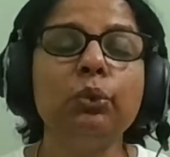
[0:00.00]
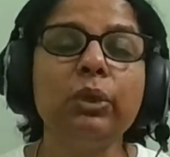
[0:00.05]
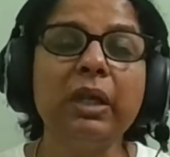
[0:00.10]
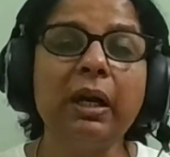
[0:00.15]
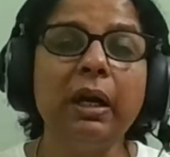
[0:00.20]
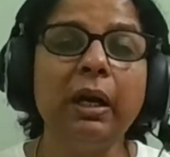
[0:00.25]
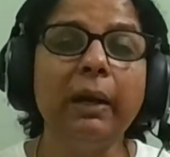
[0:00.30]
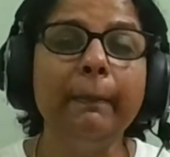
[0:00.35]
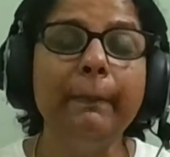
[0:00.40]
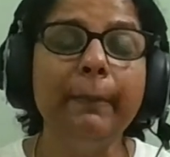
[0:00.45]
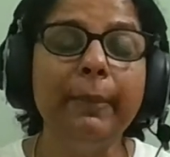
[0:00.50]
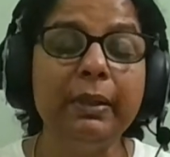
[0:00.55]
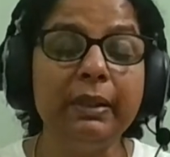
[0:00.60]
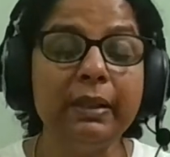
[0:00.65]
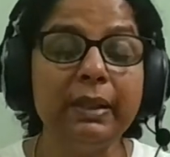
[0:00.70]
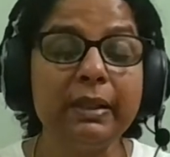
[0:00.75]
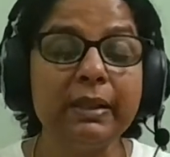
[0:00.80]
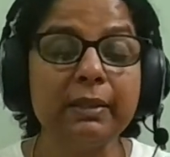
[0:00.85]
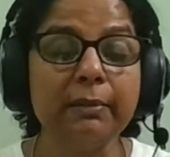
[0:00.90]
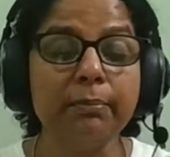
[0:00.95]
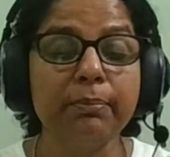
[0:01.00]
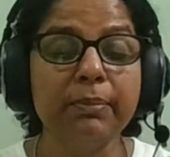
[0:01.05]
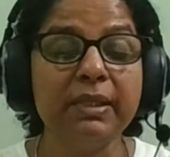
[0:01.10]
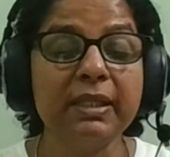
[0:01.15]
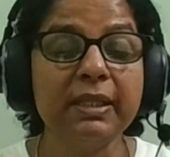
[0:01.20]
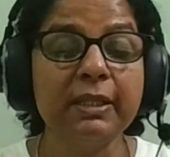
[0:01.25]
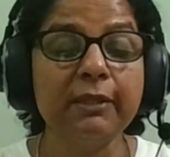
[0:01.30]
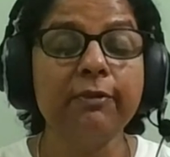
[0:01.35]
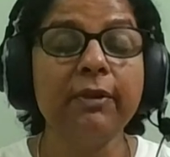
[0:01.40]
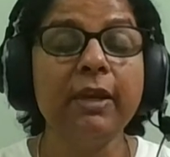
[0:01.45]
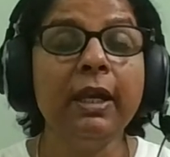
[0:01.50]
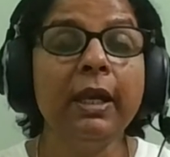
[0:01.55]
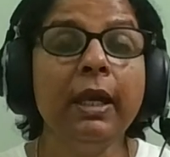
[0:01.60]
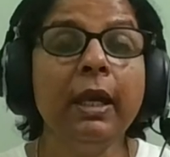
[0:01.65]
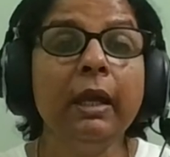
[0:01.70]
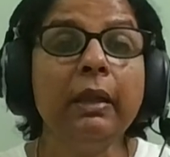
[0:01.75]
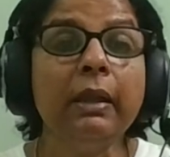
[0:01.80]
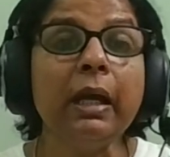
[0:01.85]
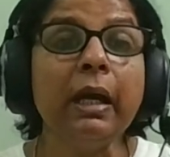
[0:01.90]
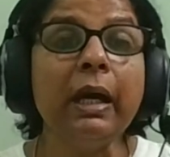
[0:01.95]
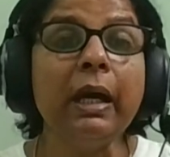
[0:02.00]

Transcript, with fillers: They're humble, they're submissive, they're